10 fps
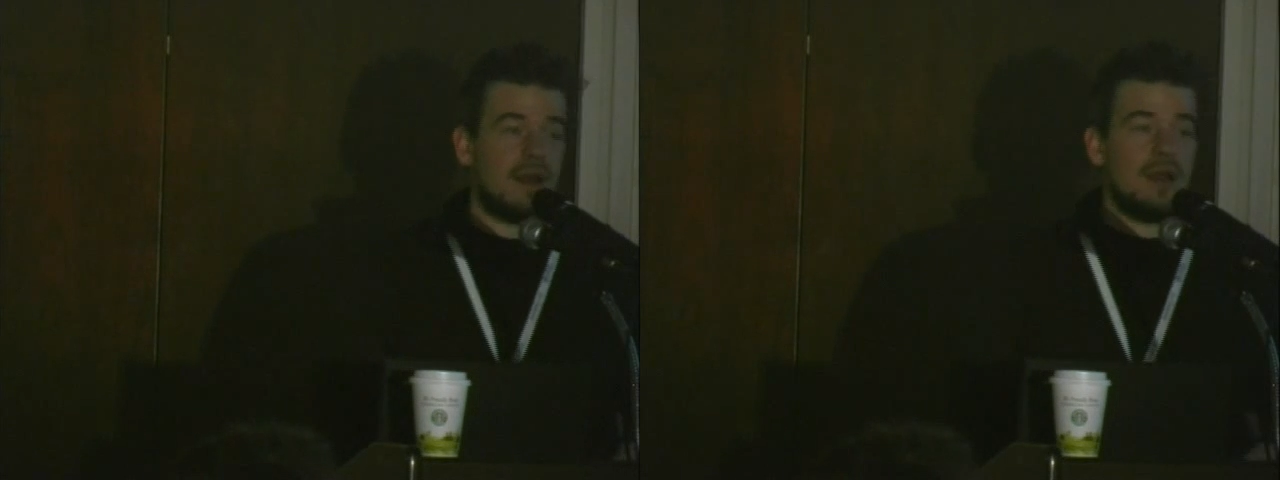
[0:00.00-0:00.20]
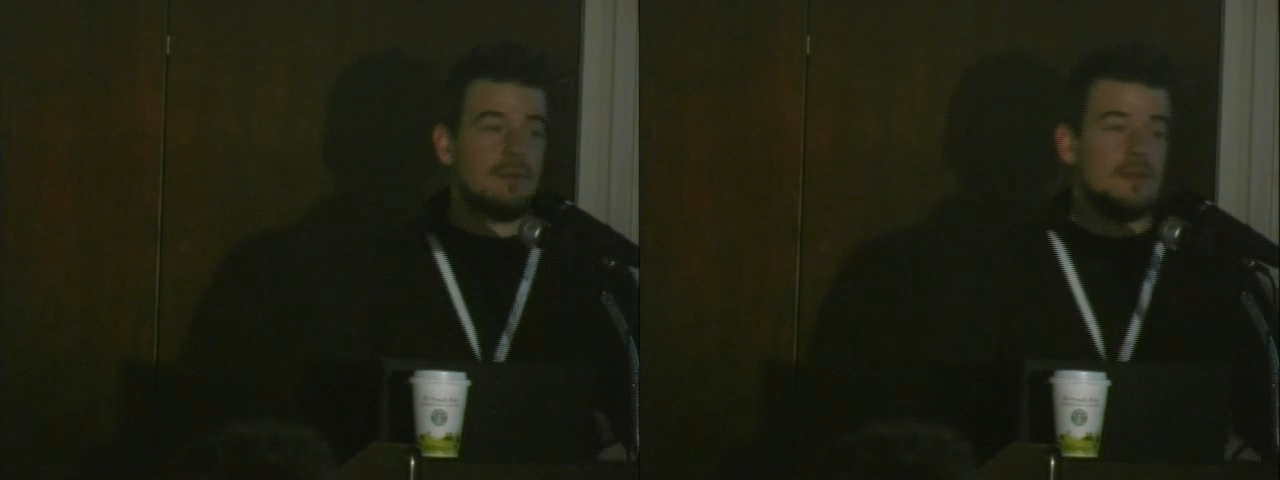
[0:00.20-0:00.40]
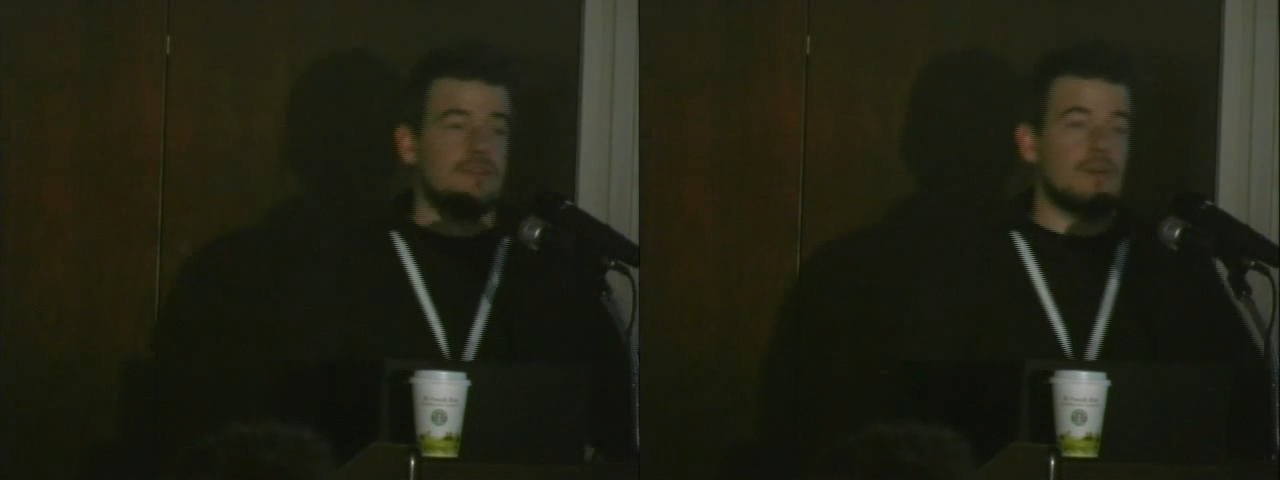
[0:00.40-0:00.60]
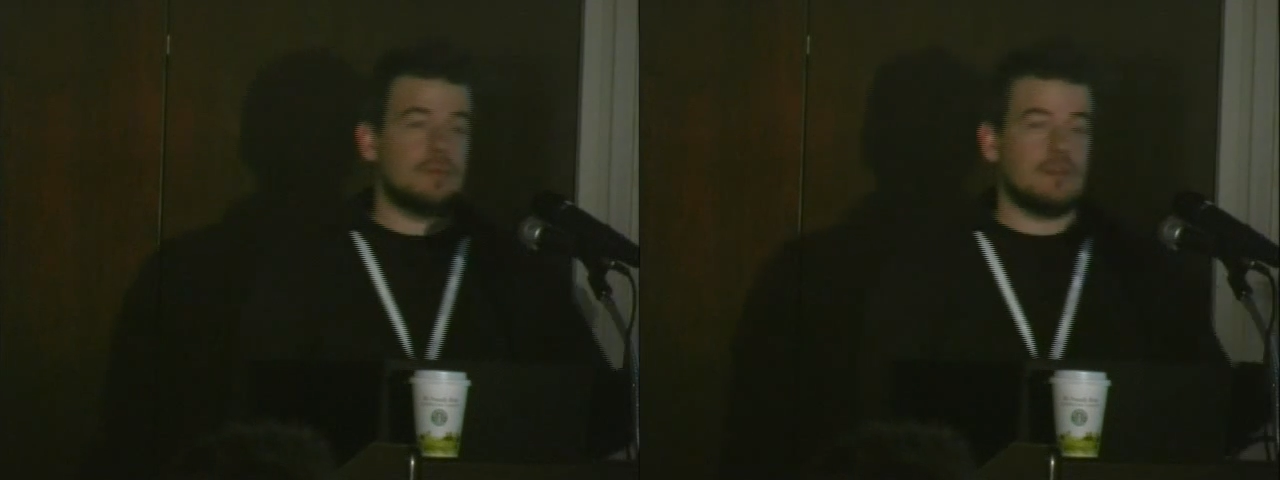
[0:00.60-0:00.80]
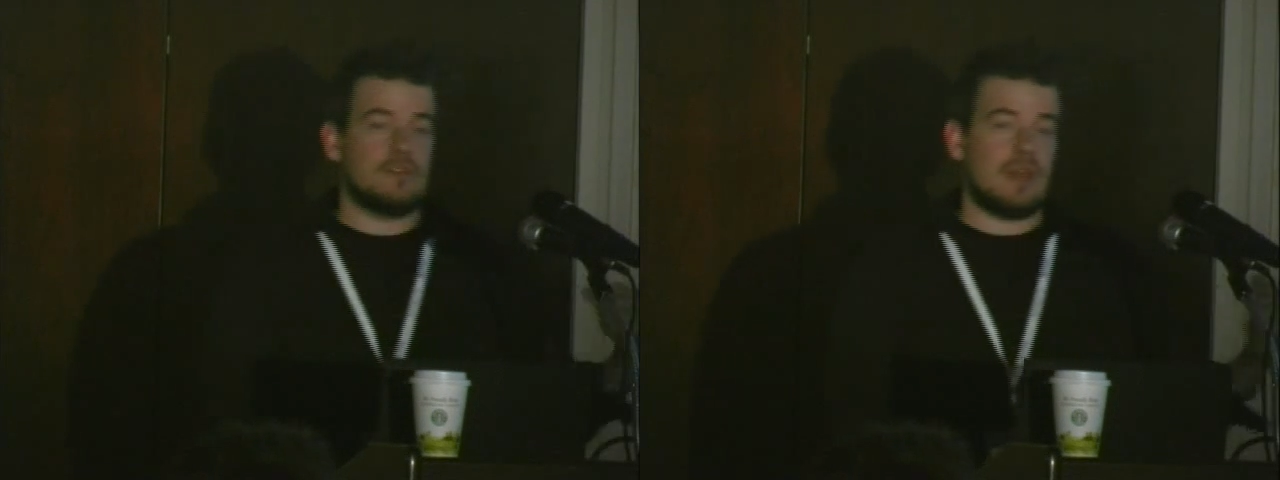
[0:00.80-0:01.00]
time that
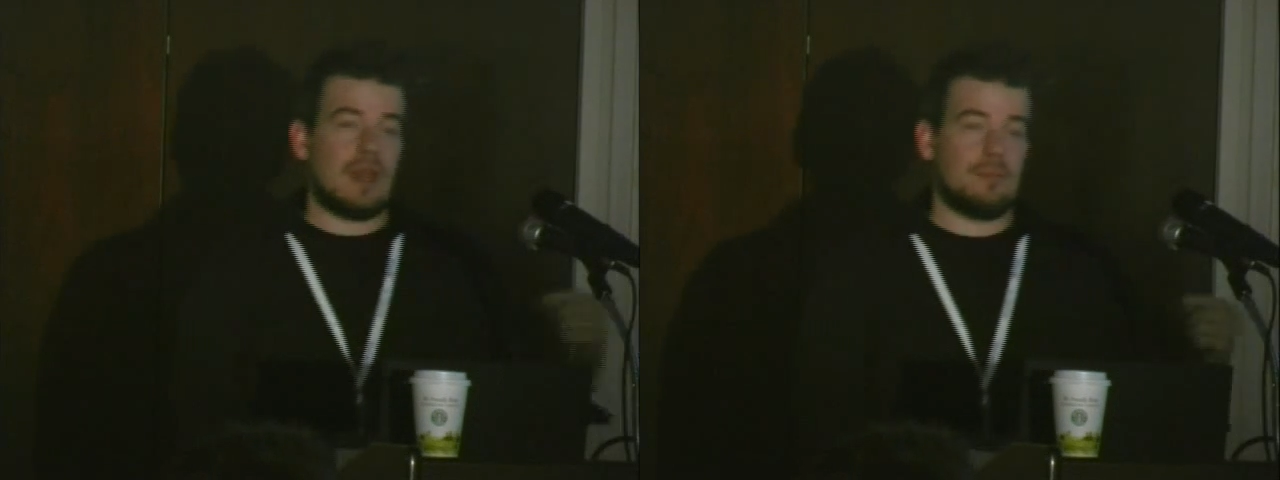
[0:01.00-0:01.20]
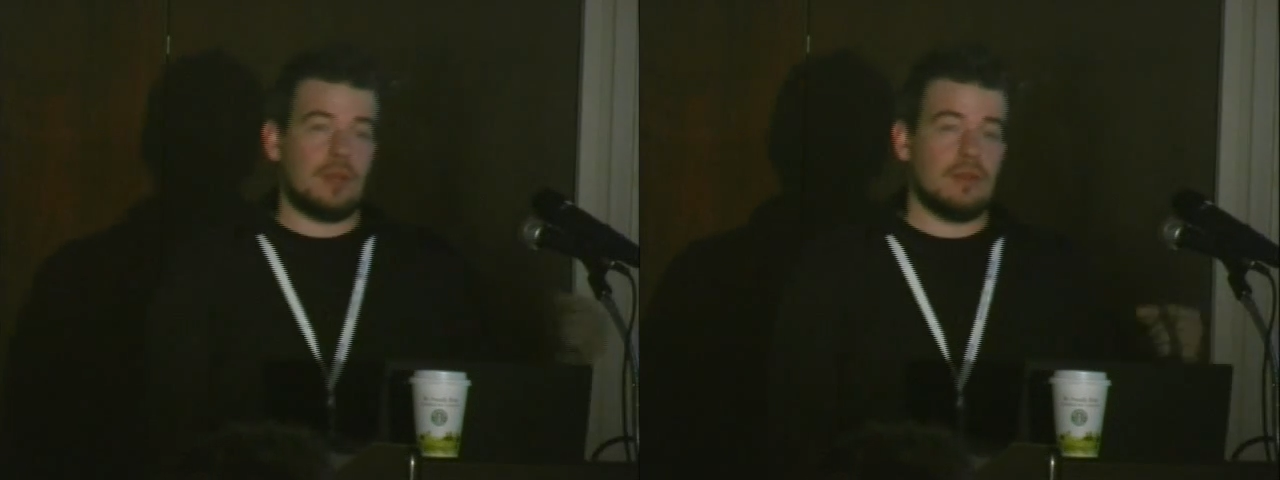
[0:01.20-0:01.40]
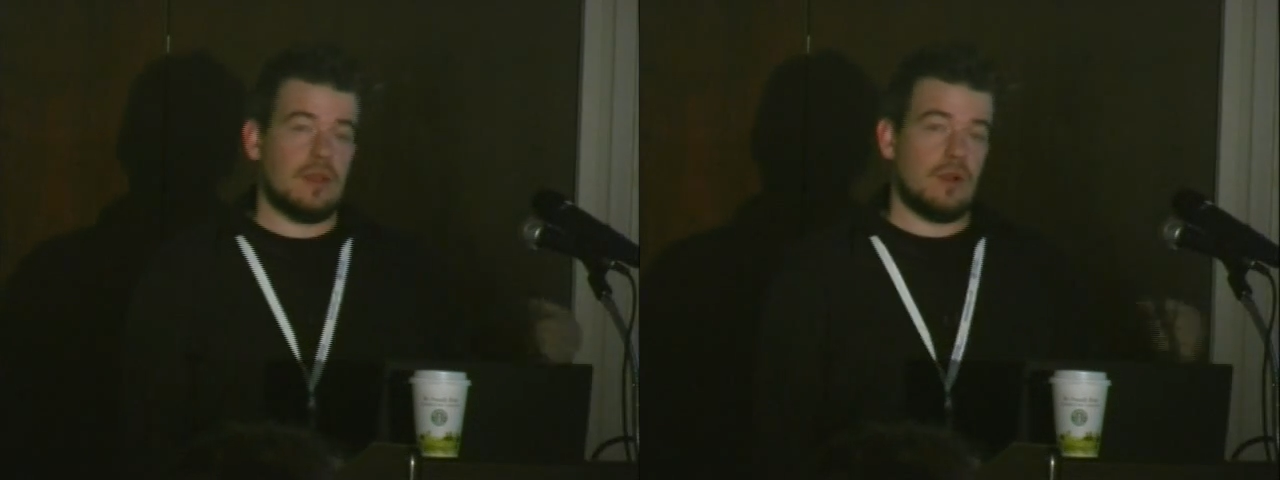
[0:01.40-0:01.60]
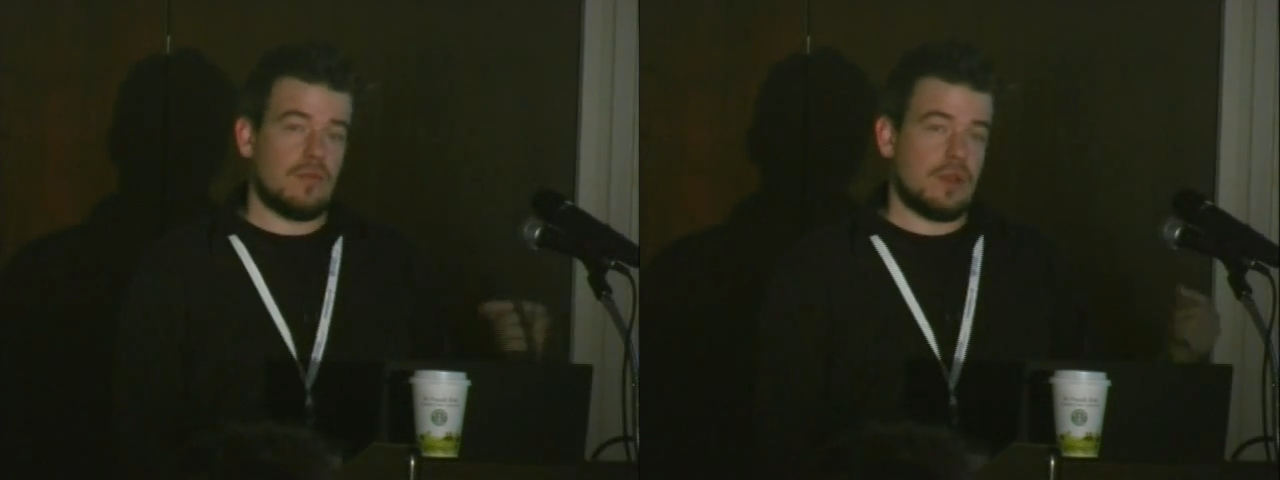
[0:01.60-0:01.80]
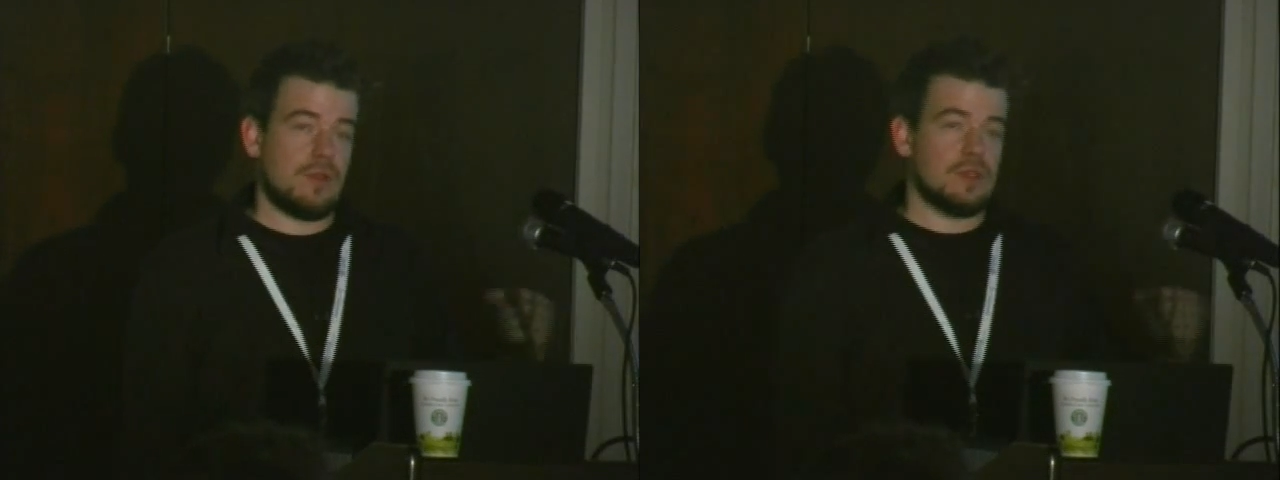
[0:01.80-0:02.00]
something's going to get plugged in
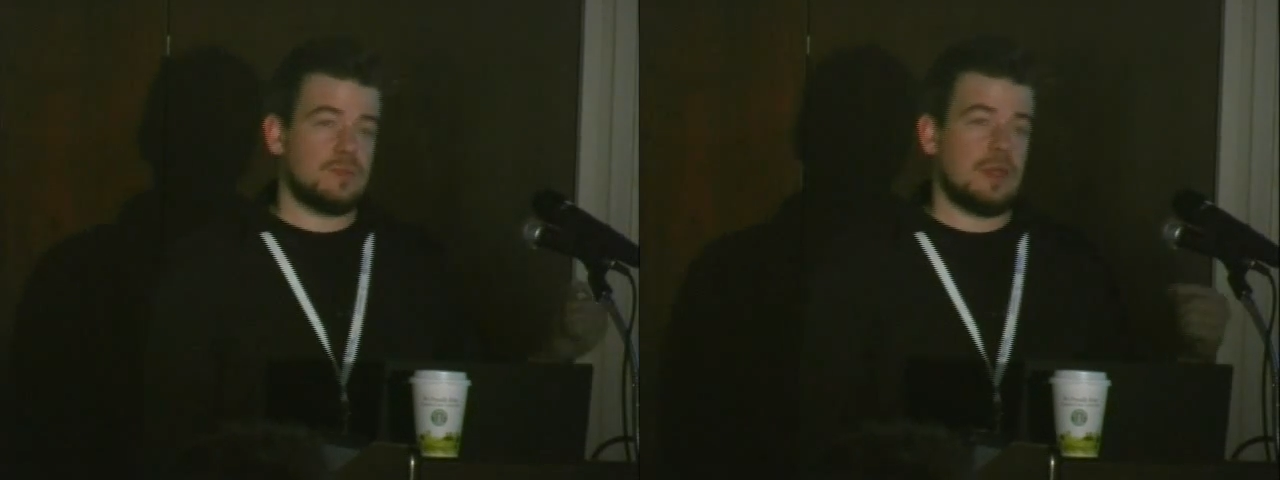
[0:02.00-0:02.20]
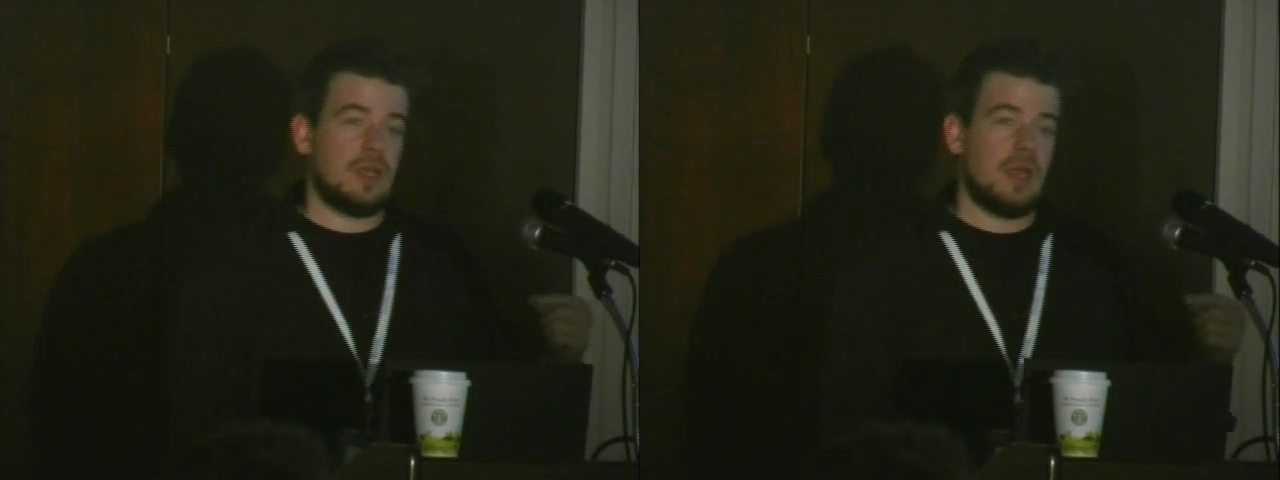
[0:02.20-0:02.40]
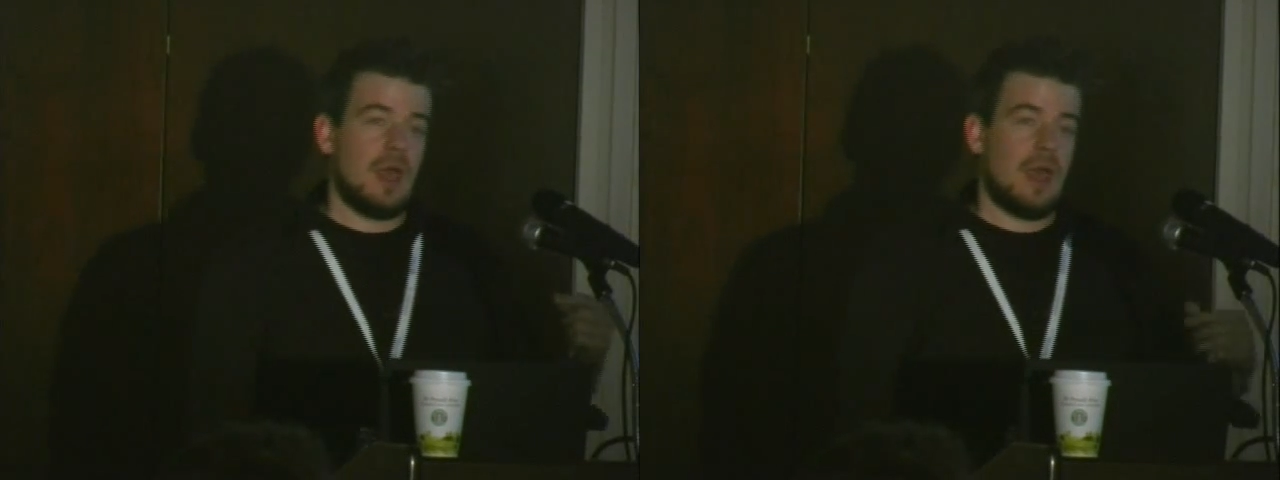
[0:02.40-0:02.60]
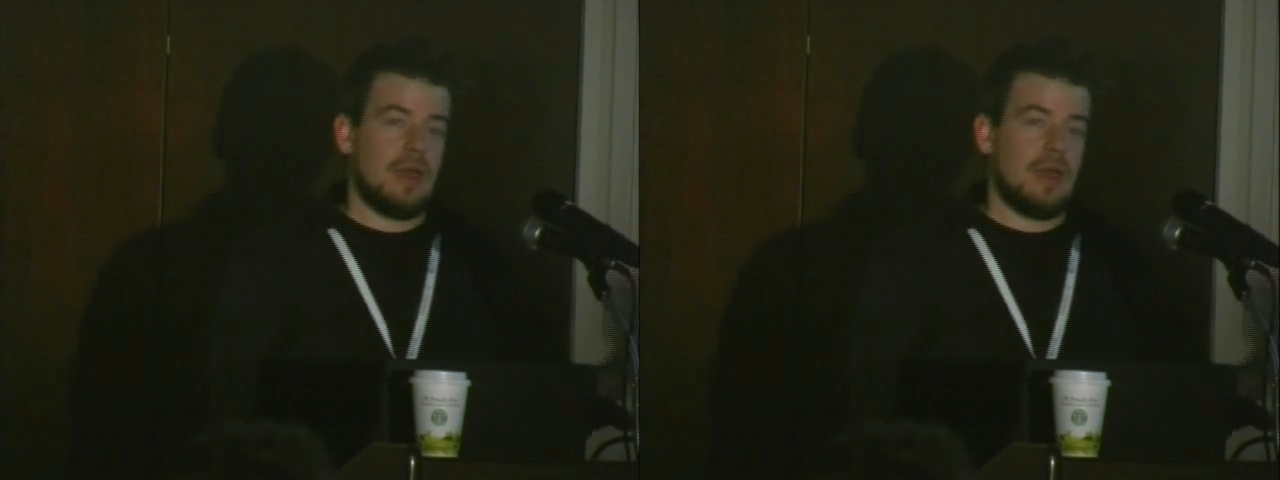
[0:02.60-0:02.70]
over USB,